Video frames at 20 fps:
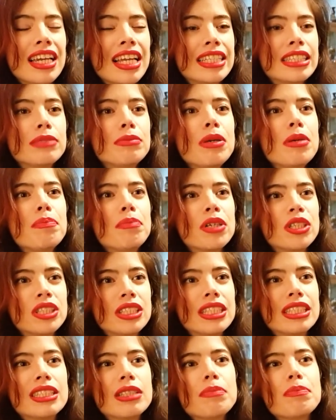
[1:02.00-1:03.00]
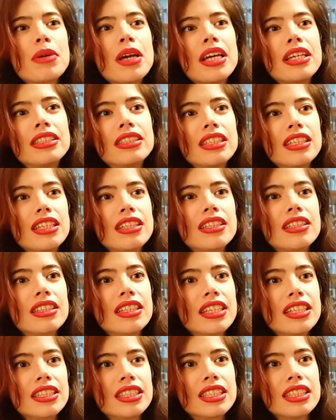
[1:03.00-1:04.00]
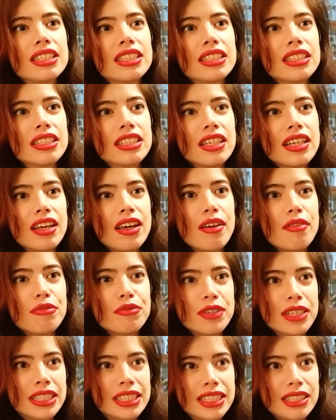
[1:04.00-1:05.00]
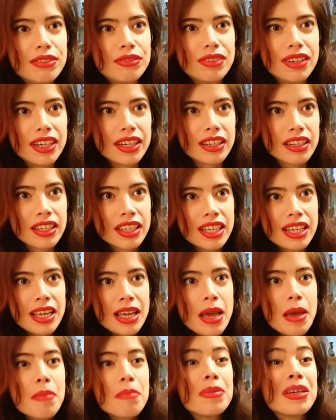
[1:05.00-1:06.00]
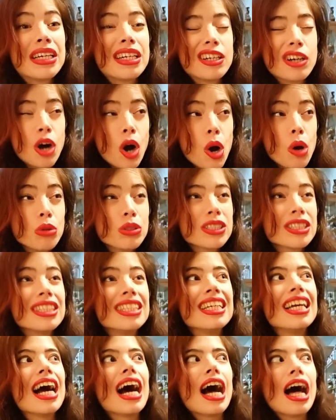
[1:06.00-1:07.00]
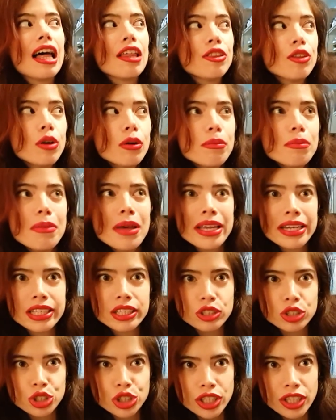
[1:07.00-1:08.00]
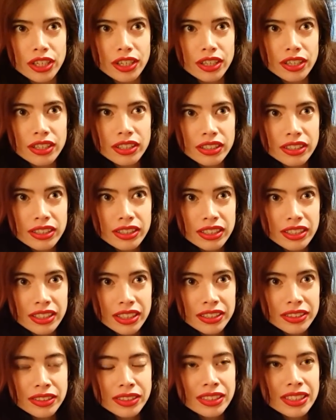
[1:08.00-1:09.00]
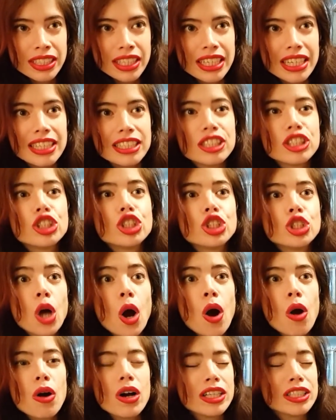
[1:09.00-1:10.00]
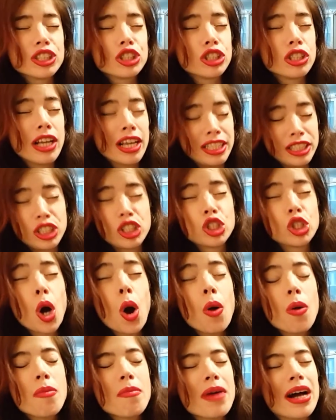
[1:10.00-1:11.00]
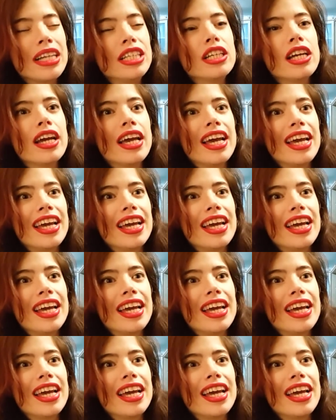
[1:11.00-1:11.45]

let me participate in this festival because the other manager saw my